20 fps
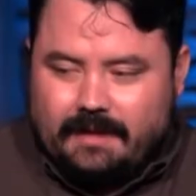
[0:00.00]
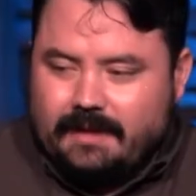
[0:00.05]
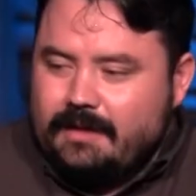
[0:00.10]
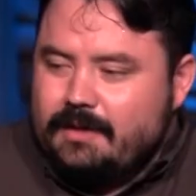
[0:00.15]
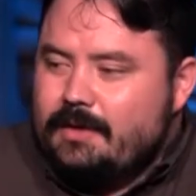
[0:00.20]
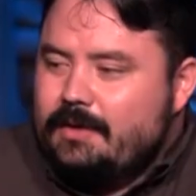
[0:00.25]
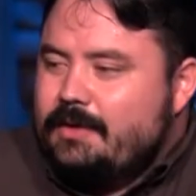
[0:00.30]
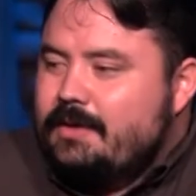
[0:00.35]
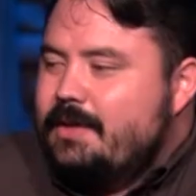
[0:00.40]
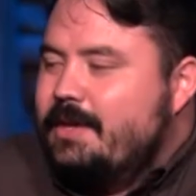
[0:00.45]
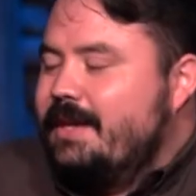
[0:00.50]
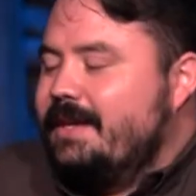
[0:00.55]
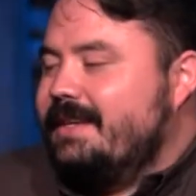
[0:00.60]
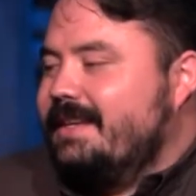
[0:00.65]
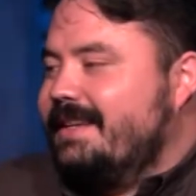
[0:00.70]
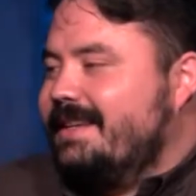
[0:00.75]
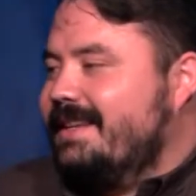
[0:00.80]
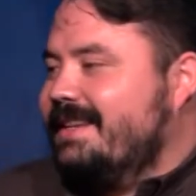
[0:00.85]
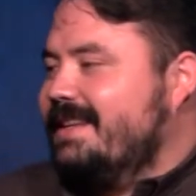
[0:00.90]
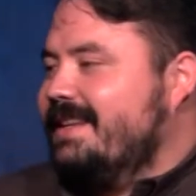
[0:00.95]
You
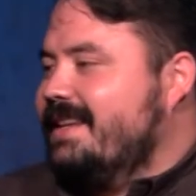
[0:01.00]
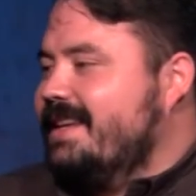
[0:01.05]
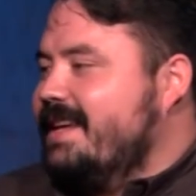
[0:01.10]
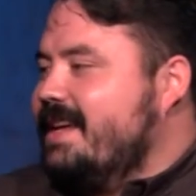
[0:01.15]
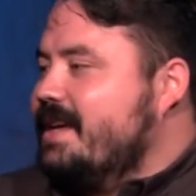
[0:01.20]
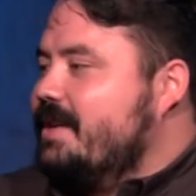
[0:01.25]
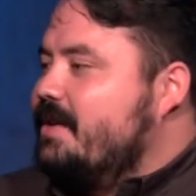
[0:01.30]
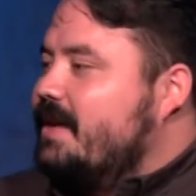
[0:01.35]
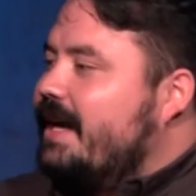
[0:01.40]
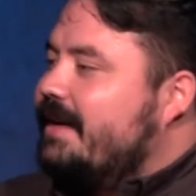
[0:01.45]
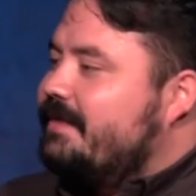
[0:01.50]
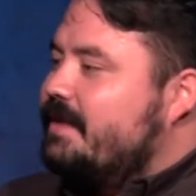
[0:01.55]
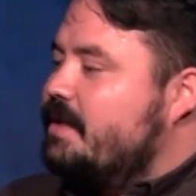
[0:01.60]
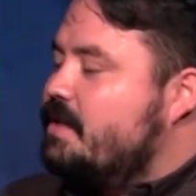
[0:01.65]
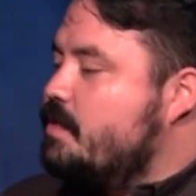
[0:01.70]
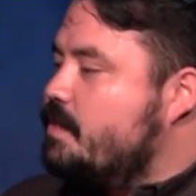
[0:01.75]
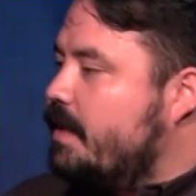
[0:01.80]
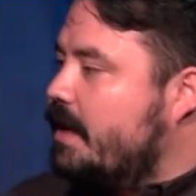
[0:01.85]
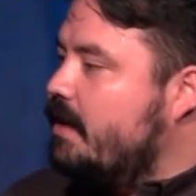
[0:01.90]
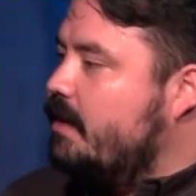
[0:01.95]
have to
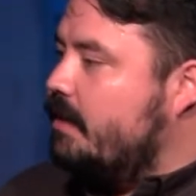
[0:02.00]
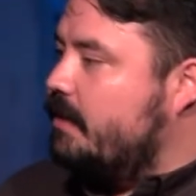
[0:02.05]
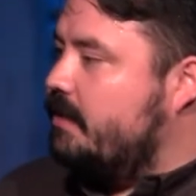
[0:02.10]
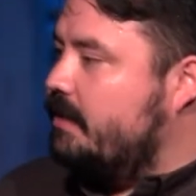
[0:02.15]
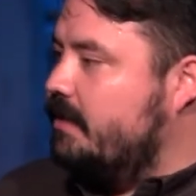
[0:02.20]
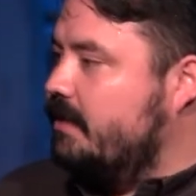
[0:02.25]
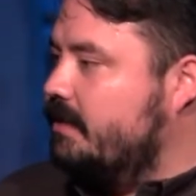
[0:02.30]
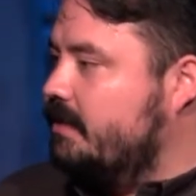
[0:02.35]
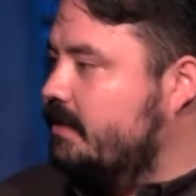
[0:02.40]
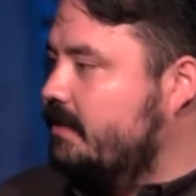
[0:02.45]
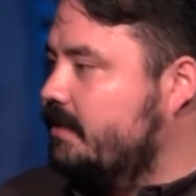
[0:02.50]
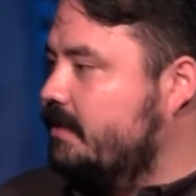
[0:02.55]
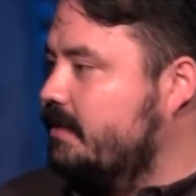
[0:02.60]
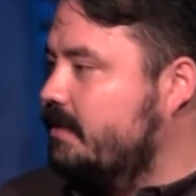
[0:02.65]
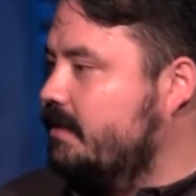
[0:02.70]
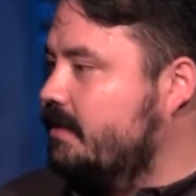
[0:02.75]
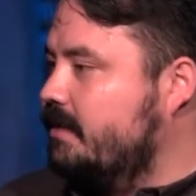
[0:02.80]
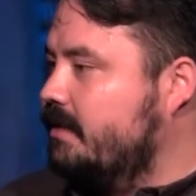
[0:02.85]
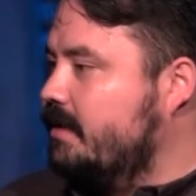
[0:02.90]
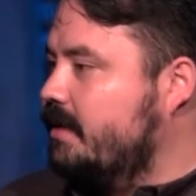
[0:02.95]
do both.
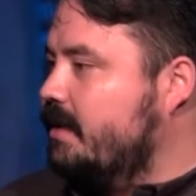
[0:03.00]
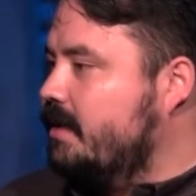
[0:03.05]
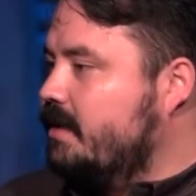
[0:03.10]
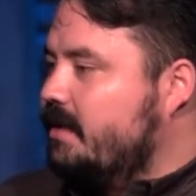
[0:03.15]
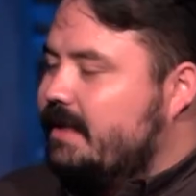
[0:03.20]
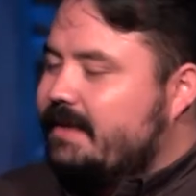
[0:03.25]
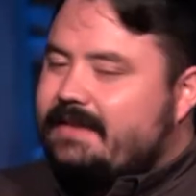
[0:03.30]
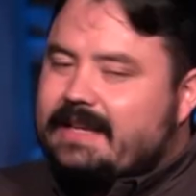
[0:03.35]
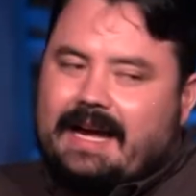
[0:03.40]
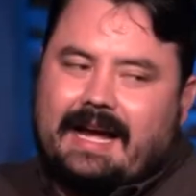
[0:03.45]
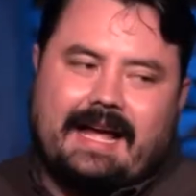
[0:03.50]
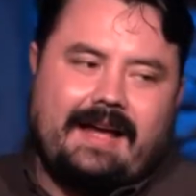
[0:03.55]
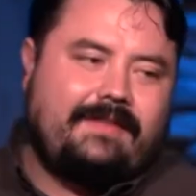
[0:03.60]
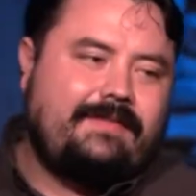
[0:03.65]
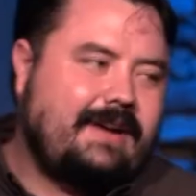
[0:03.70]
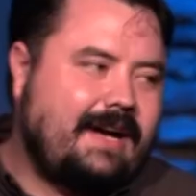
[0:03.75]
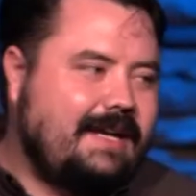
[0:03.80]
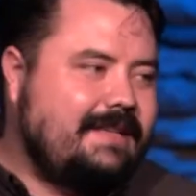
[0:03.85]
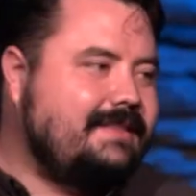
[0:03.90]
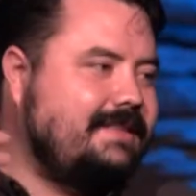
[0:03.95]
You have to have
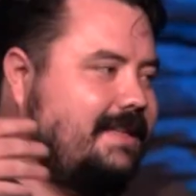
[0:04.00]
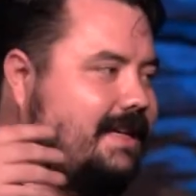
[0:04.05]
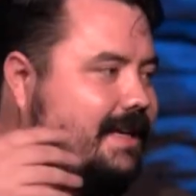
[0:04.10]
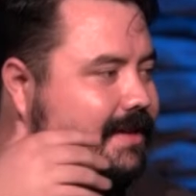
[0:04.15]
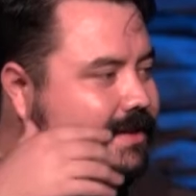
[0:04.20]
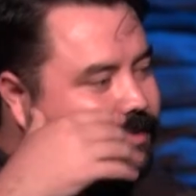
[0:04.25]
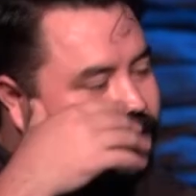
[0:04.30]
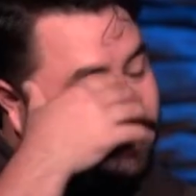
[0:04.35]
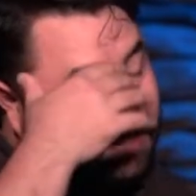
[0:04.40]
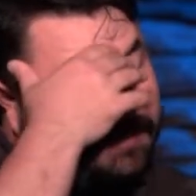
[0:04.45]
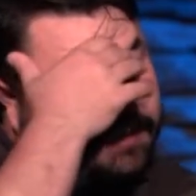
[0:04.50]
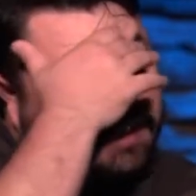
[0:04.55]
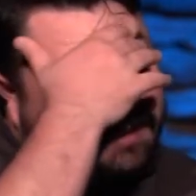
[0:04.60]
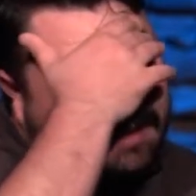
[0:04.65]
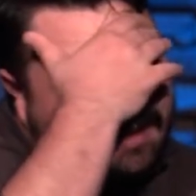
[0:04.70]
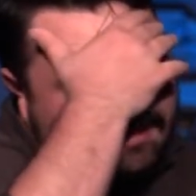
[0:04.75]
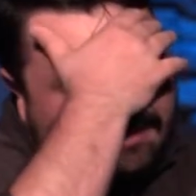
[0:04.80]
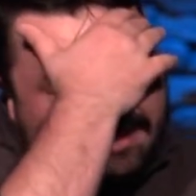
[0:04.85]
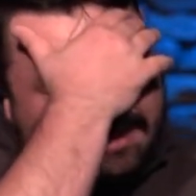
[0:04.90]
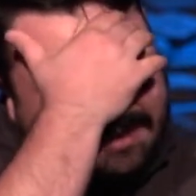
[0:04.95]
high standards, but you have to
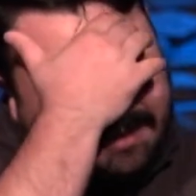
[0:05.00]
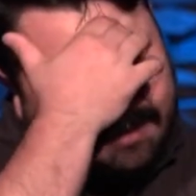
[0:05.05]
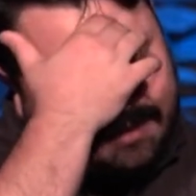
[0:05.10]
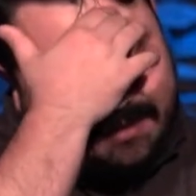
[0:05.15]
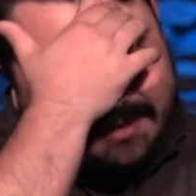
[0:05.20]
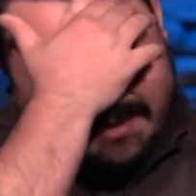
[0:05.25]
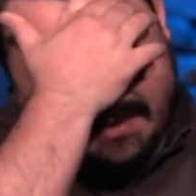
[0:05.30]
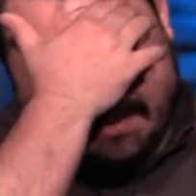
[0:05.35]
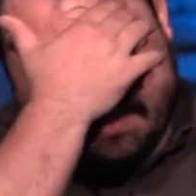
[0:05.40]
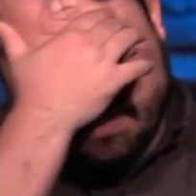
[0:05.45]
love unconditionally.